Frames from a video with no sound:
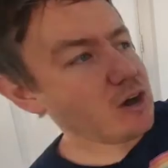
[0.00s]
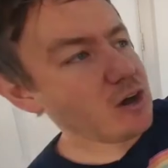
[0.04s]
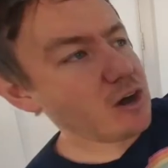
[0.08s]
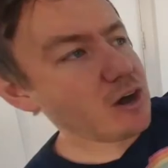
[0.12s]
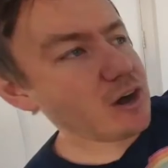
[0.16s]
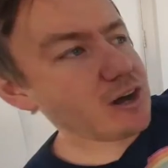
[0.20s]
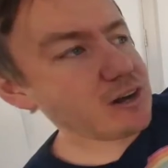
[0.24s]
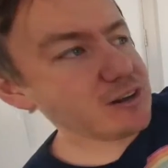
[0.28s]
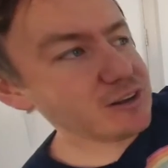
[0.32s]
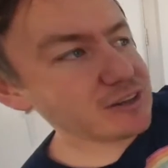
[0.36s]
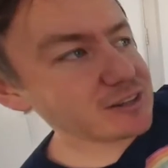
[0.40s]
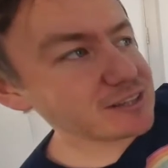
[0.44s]

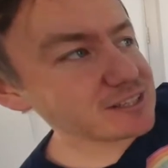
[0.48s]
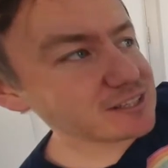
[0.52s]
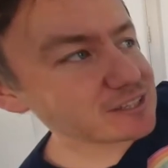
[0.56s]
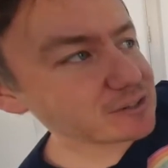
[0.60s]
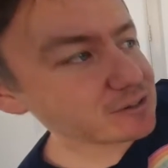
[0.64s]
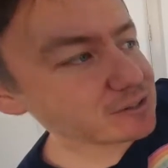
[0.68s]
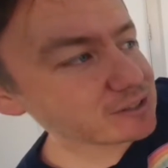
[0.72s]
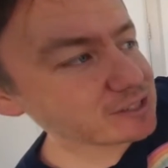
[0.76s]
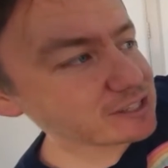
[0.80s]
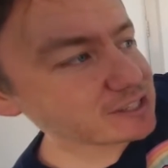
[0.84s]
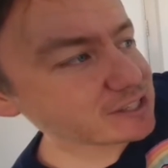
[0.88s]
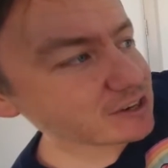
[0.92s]
Oh, look, it's
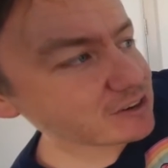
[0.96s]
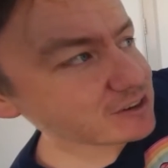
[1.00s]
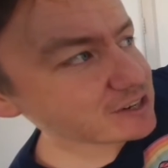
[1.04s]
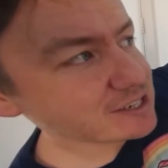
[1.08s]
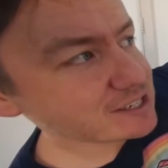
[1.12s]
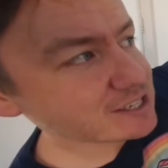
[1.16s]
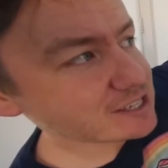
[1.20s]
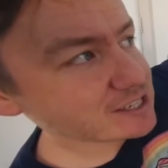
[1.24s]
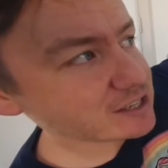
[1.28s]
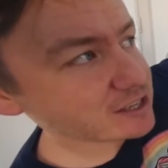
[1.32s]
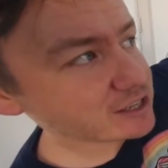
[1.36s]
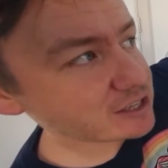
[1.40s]
got the
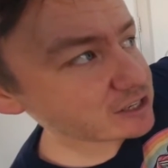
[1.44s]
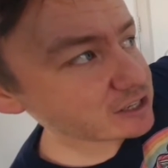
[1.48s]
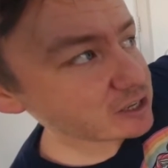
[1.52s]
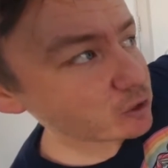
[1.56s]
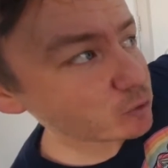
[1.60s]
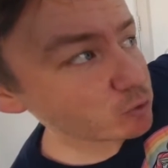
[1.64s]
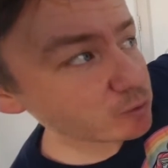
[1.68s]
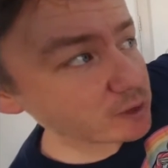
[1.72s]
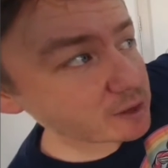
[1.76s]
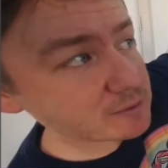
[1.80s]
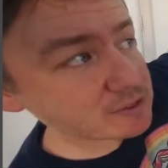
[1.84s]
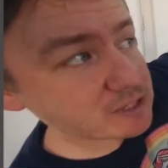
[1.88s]
sizes, like you can
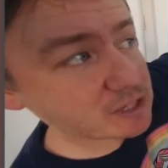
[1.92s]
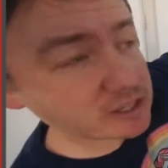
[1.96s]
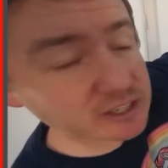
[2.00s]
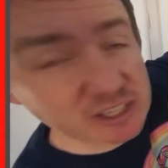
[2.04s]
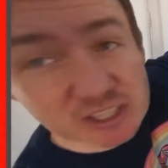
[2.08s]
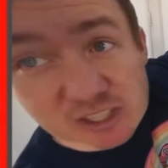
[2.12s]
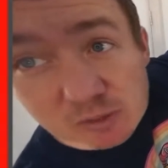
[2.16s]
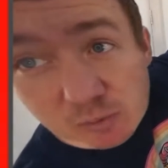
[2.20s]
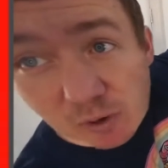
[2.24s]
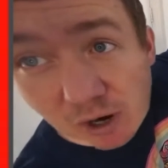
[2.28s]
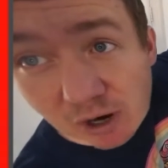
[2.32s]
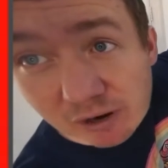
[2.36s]
go all the way up to
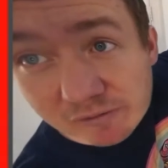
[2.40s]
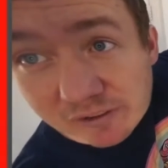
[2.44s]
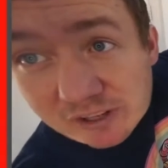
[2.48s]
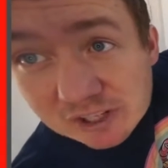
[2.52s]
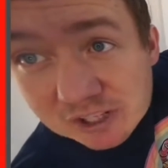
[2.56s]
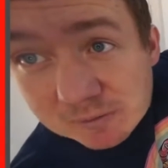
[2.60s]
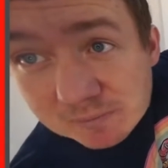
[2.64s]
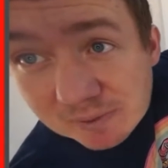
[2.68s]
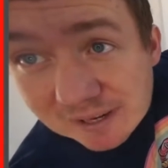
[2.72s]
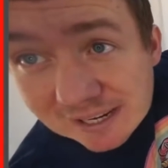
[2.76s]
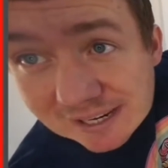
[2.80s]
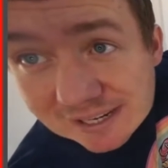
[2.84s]
like a
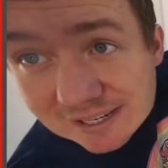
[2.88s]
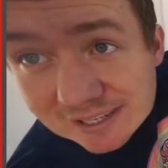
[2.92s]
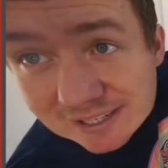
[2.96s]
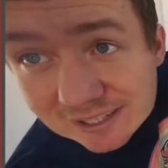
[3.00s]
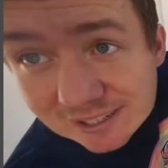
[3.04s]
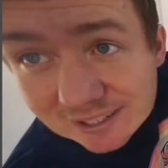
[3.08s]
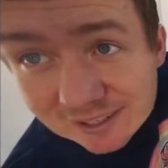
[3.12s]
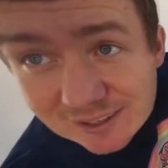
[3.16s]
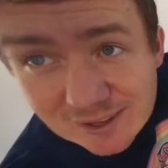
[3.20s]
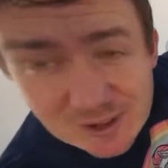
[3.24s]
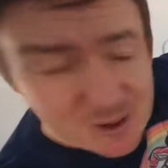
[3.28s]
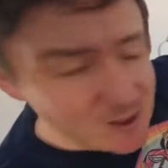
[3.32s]
12-inch
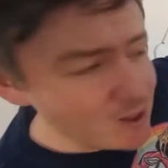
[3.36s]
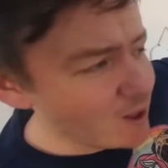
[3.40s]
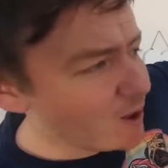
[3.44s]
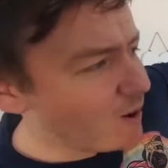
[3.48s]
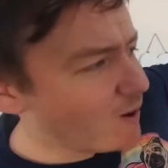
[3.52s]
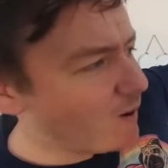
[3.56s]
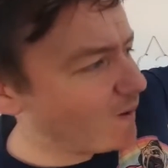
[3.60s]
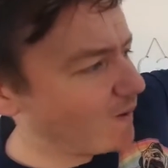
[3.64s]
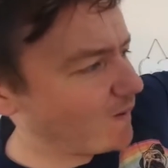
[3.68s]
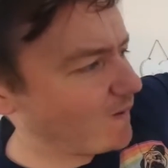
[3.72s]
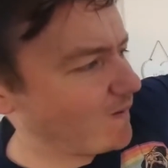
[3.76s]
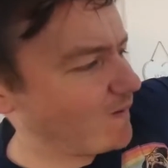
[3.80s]
pizza.
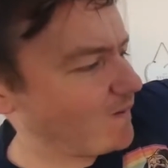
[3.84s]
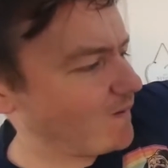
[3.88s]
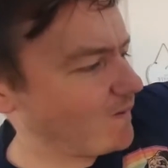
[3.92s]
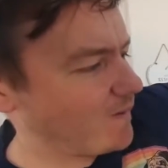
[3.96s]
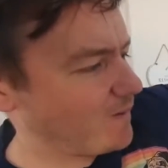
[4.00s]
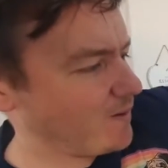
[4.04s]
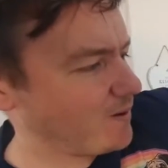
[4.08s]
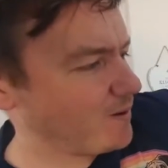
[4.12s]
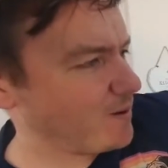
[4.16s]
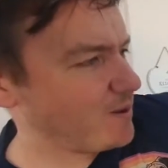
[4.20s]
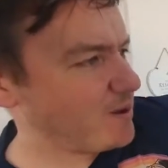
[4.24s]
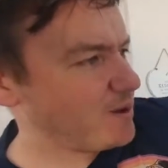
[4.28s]

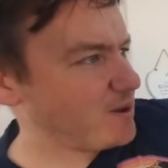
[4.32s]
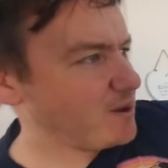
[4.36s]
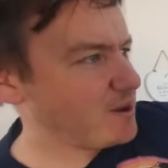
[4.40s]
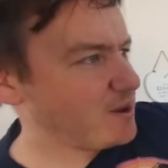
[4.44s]
Ah.